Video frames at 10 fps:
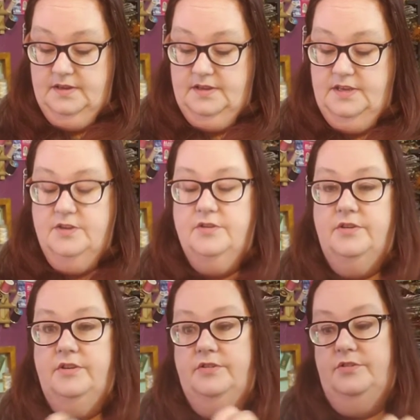
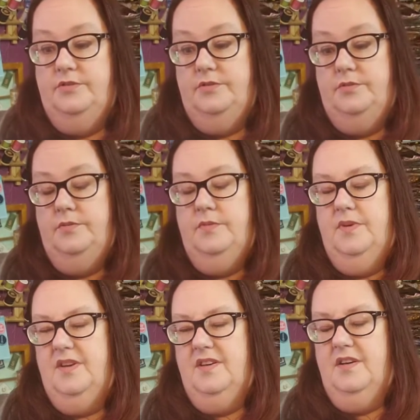geared to
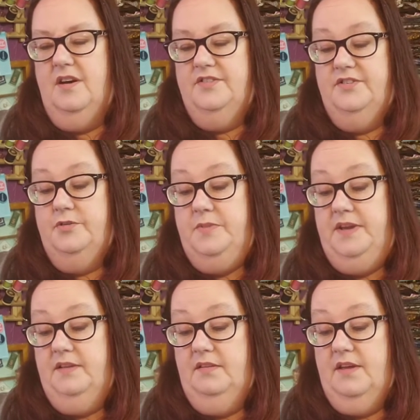
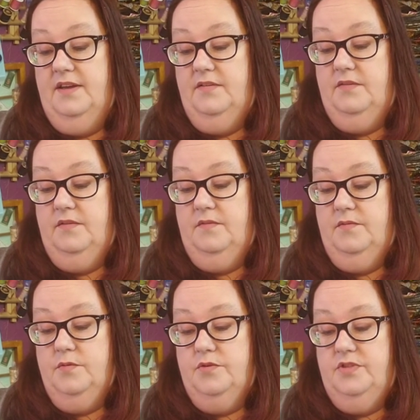costuming, like
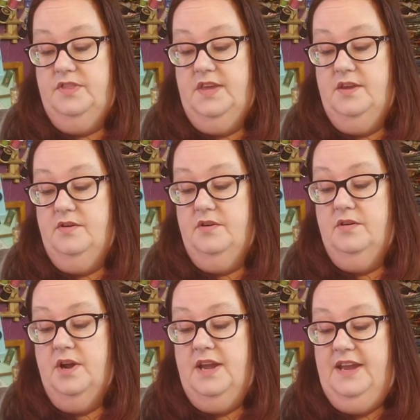for
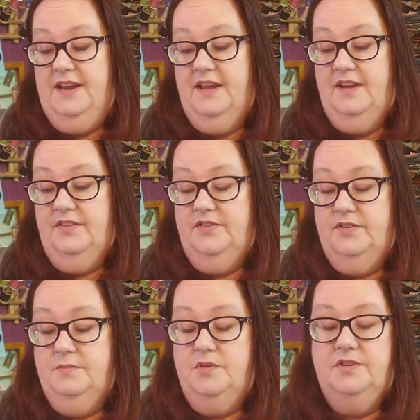theater. It has
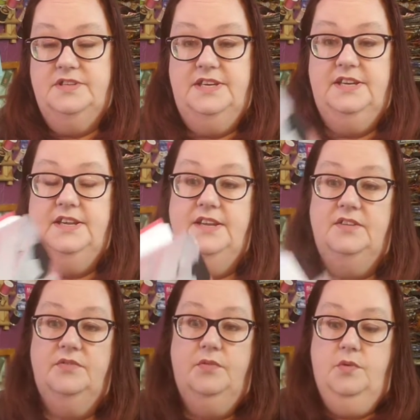some good
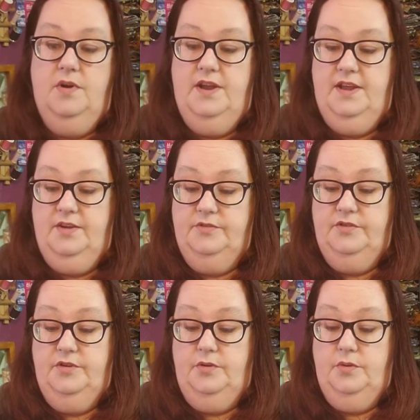techniques for how
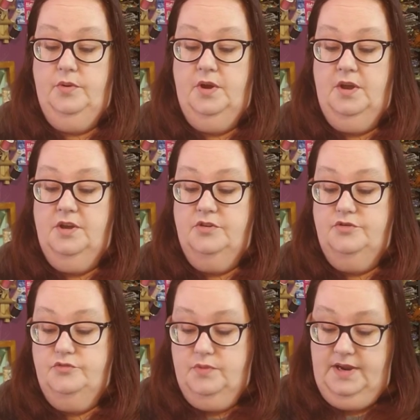to
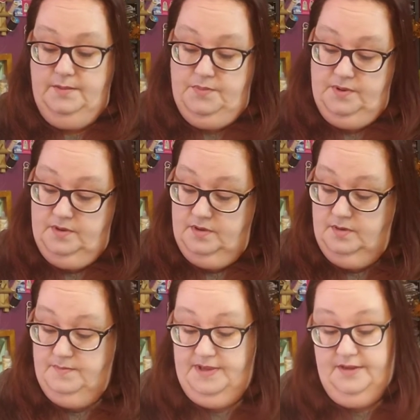drape
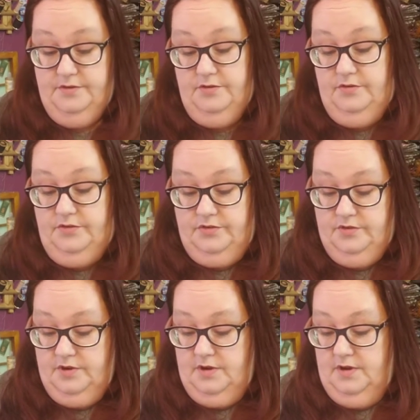patterns.
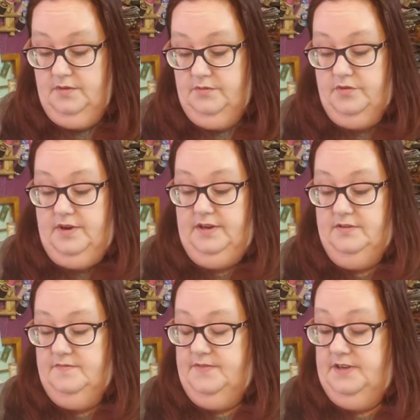I'm trying
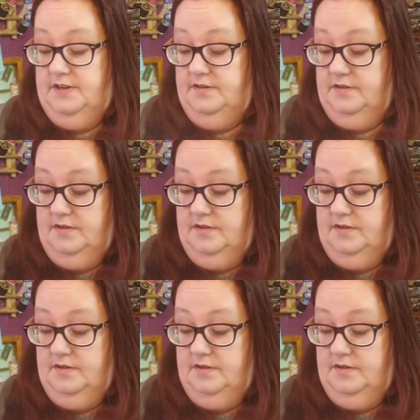to find,